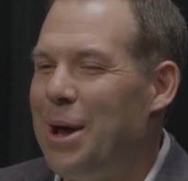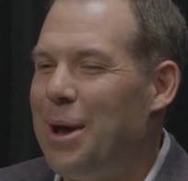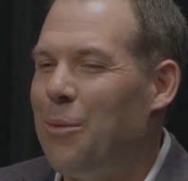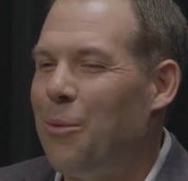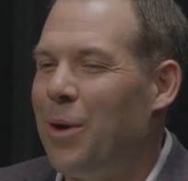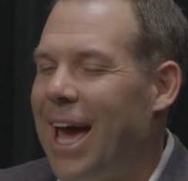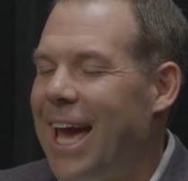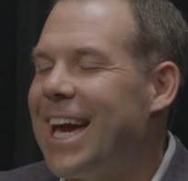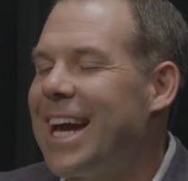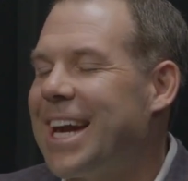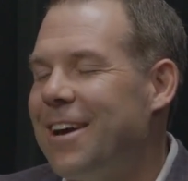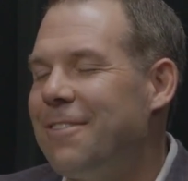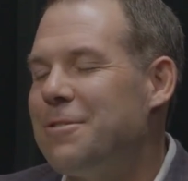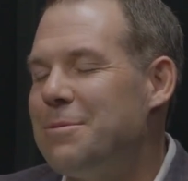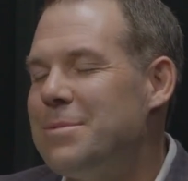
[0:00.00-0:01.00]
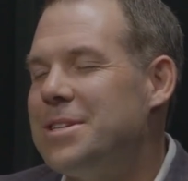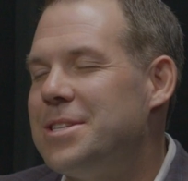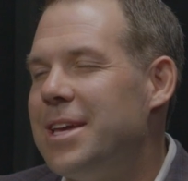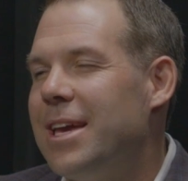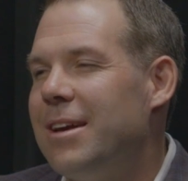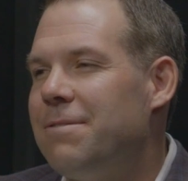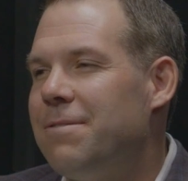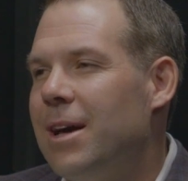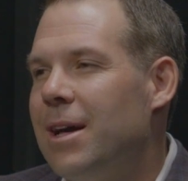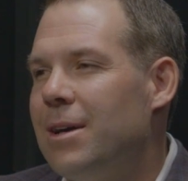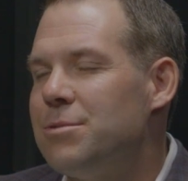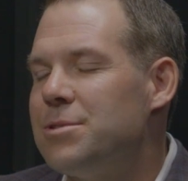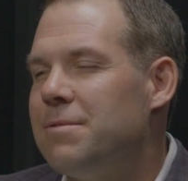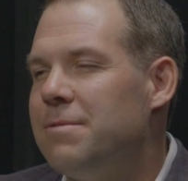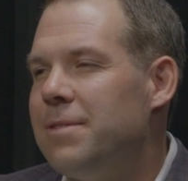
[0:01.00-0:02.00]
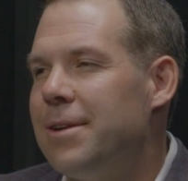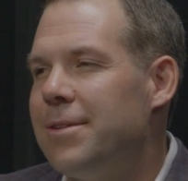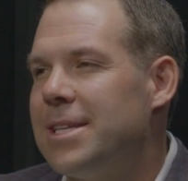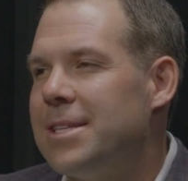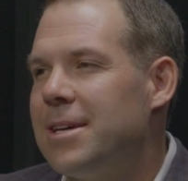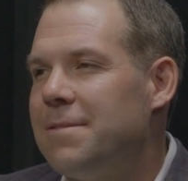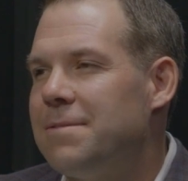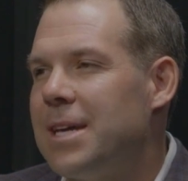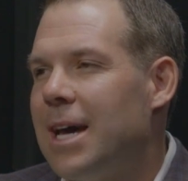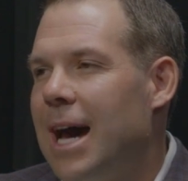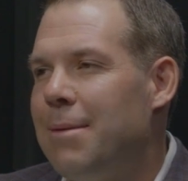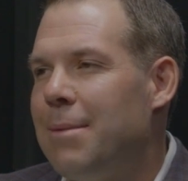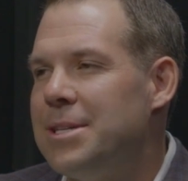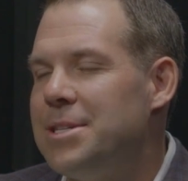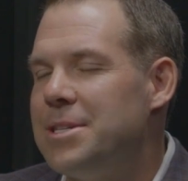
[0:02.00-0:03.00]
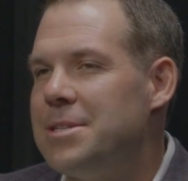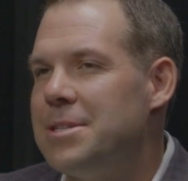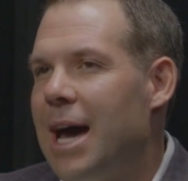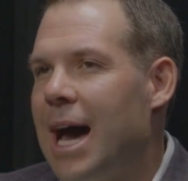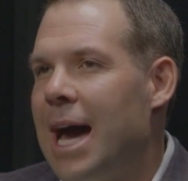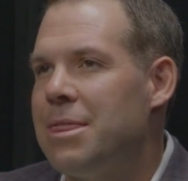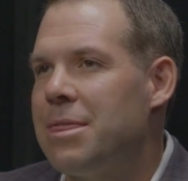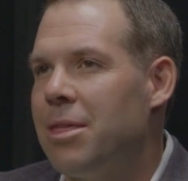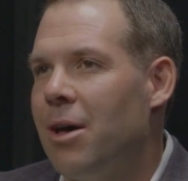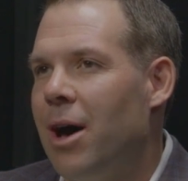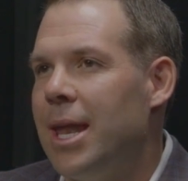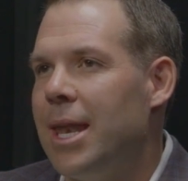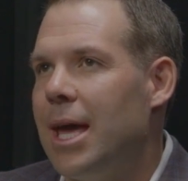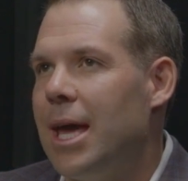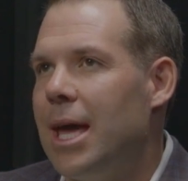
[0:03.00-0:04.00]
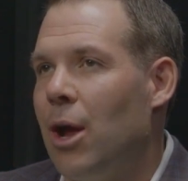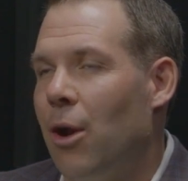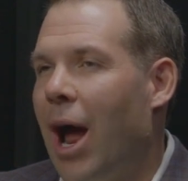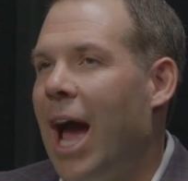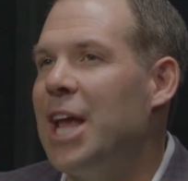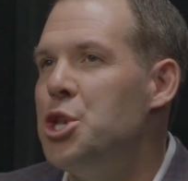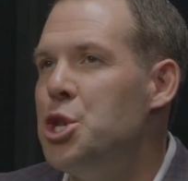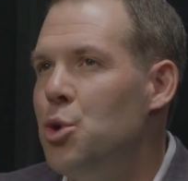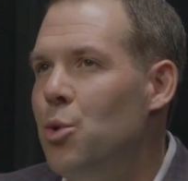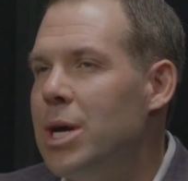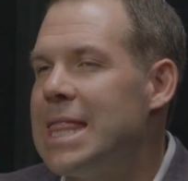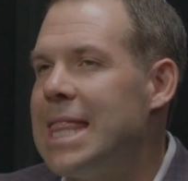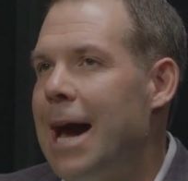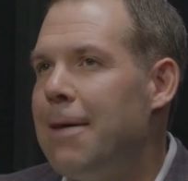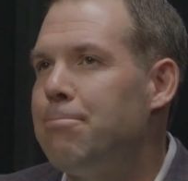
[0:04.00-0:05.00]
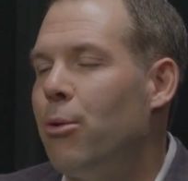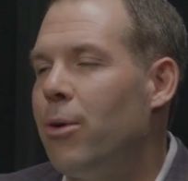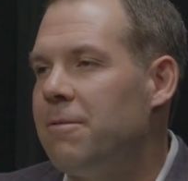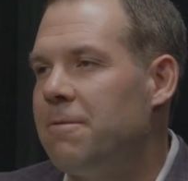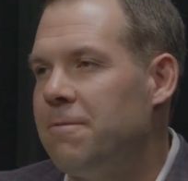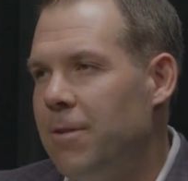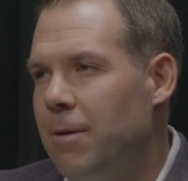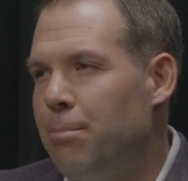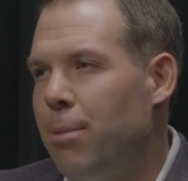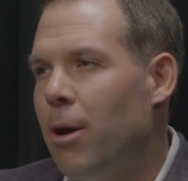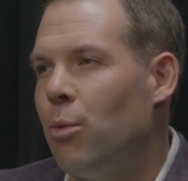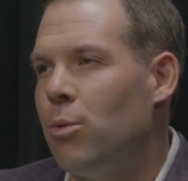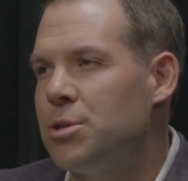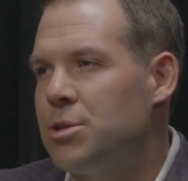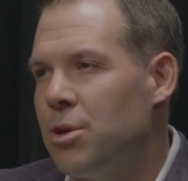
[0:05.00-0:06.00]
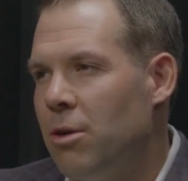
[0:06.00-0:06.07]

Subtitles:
when I got cut from the CFL, it was a very tough time. I knew at that point football was